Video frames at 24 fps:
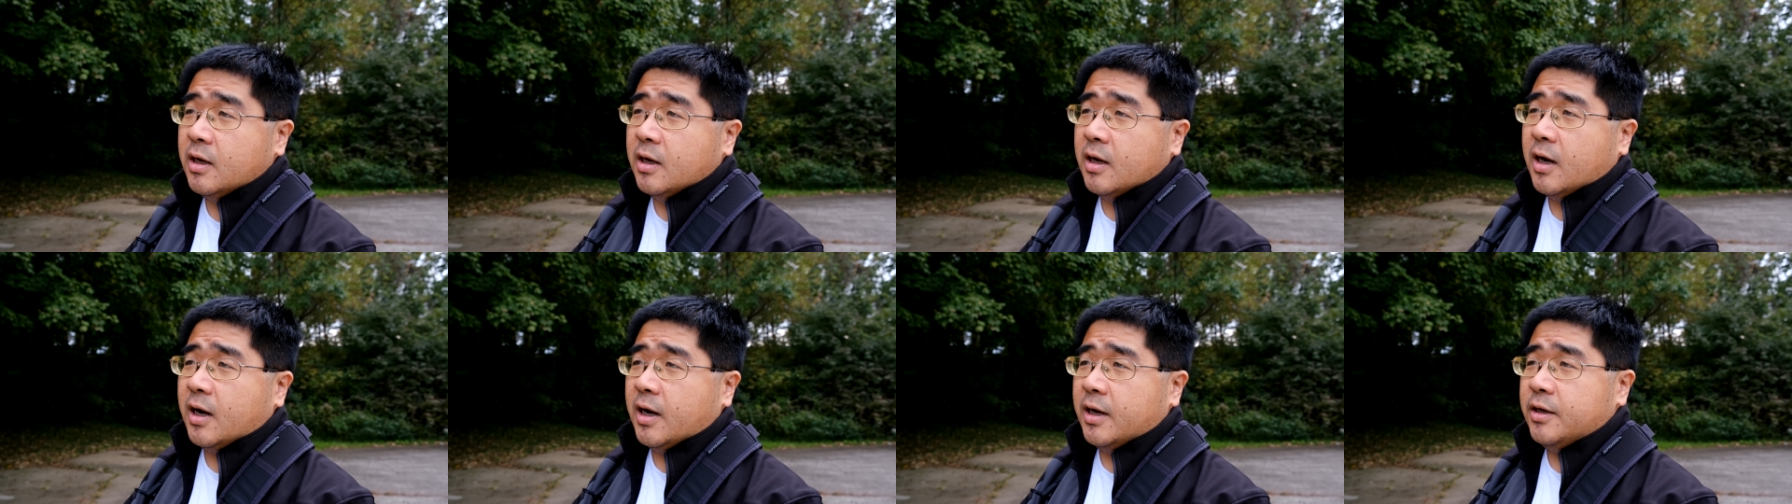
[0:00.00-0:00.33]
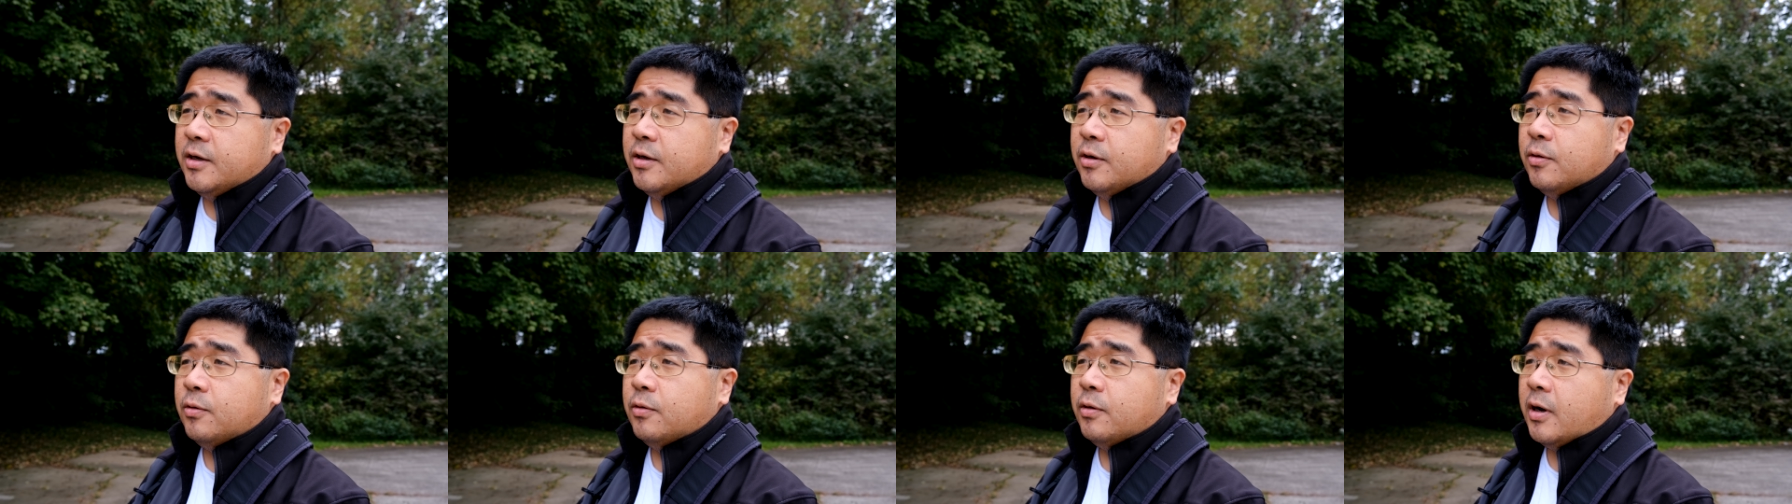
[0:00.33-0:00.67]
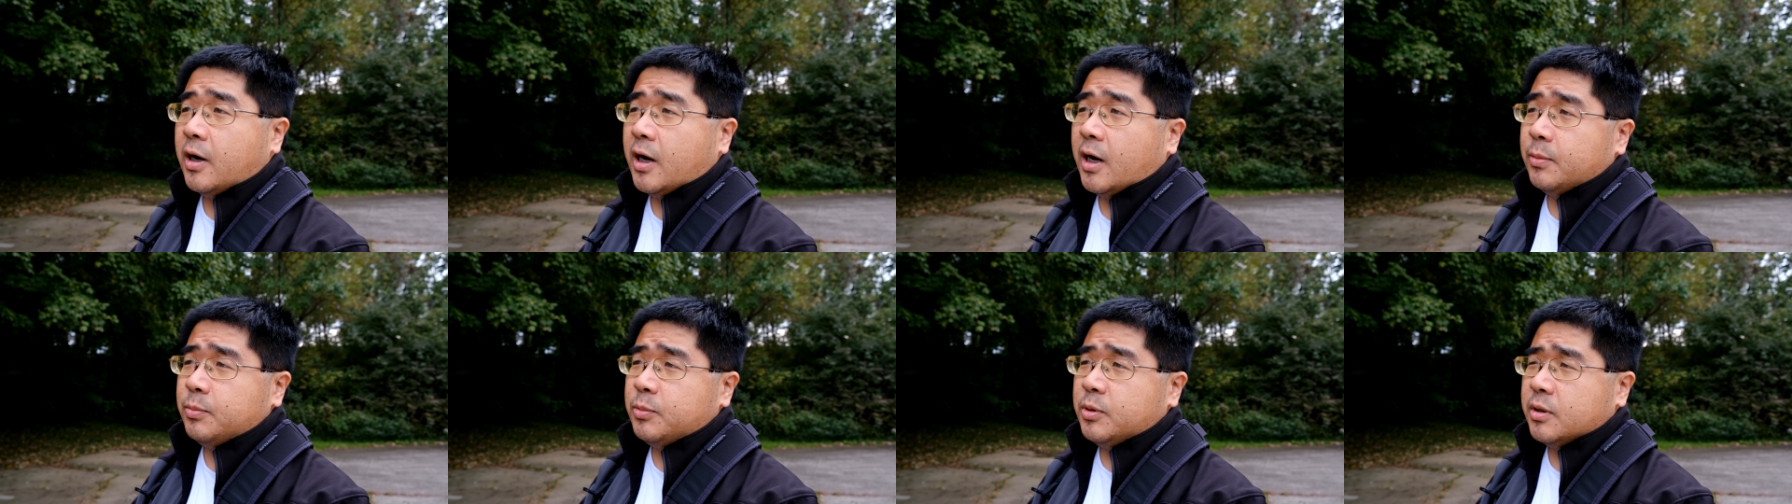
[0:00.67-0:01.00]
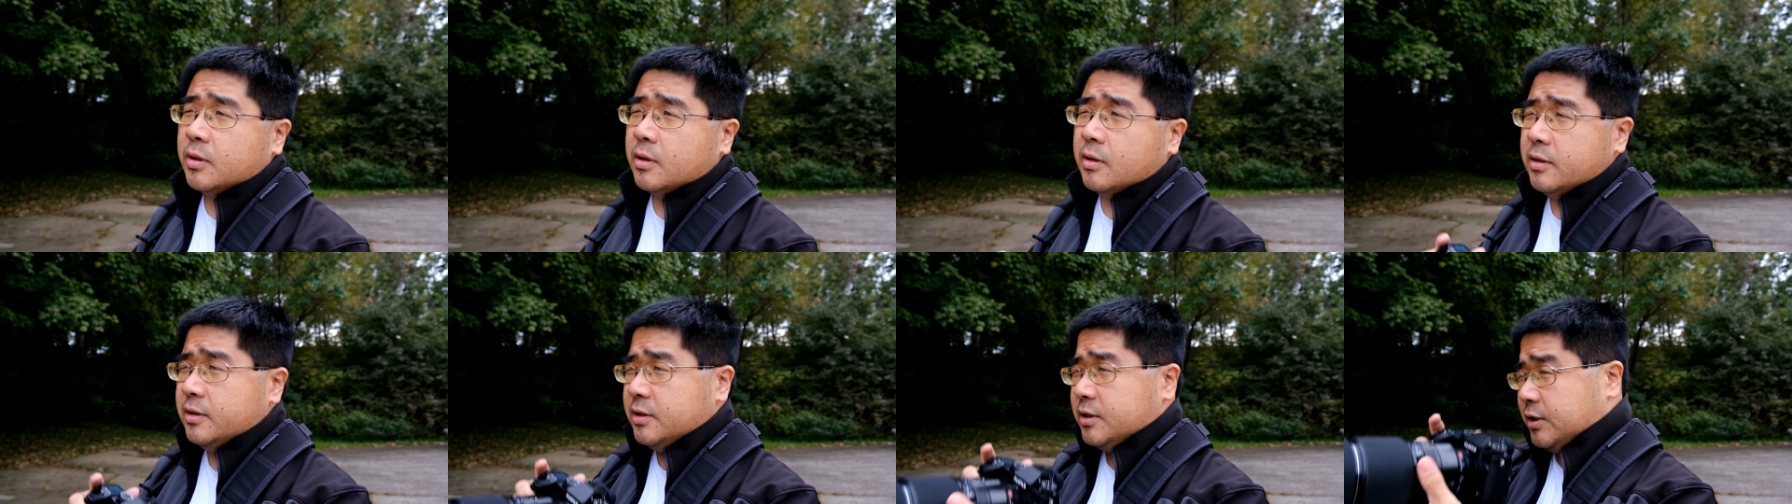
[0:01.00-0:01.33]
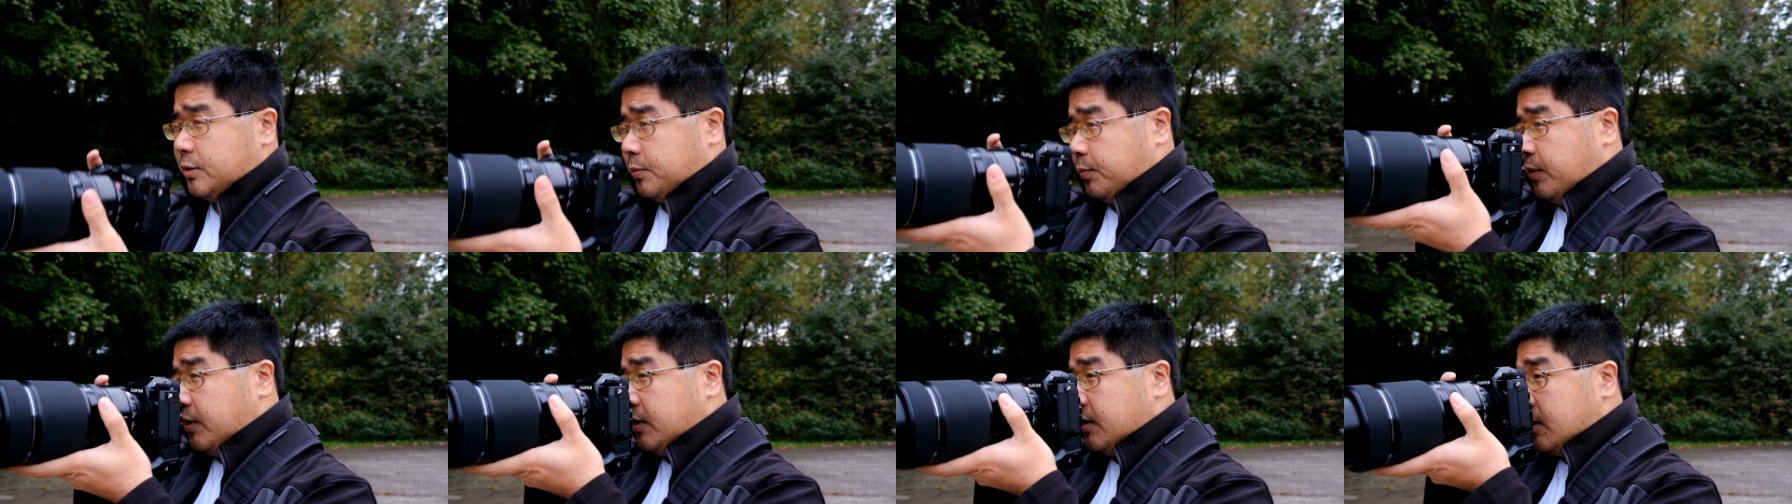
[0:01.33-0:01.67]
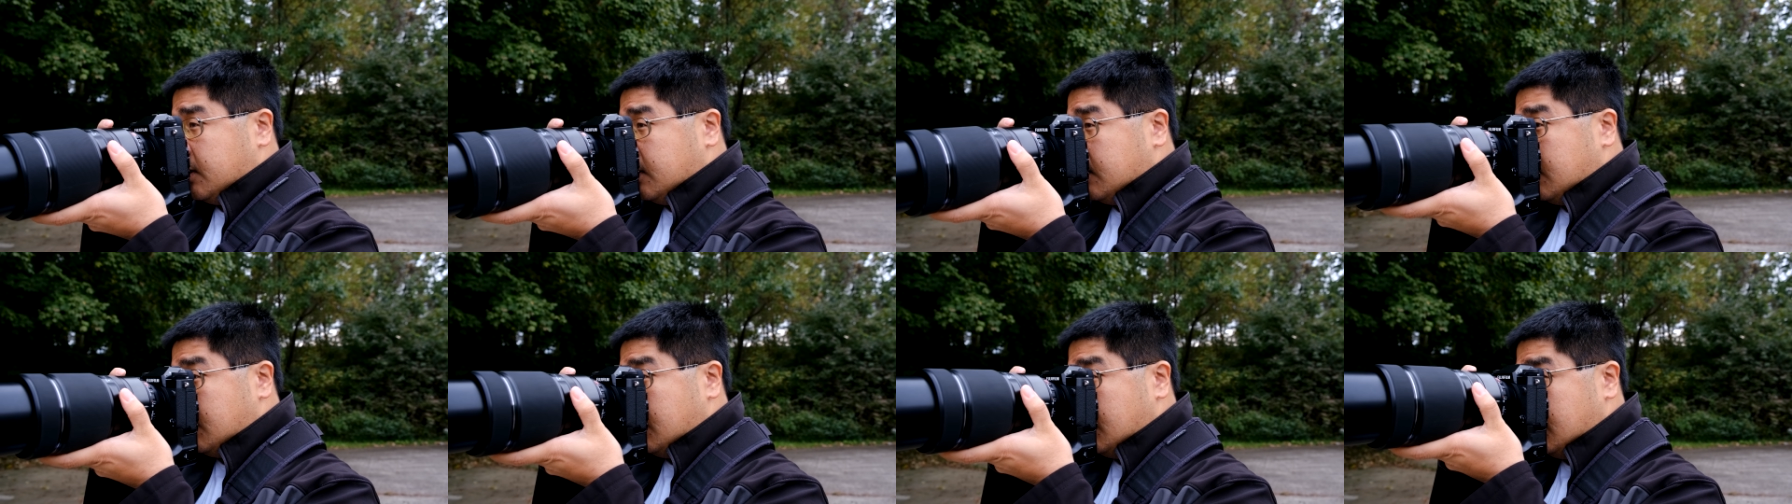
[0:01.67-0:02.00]
I know optically
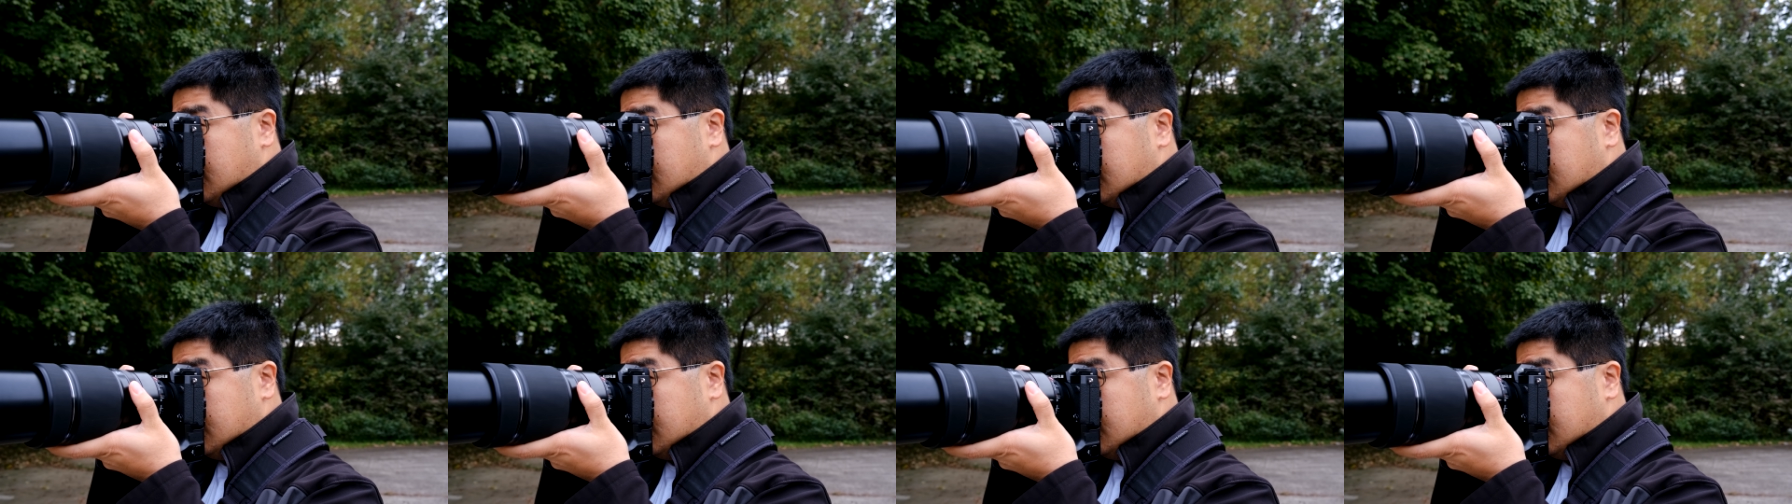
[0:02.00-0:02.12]
speaking,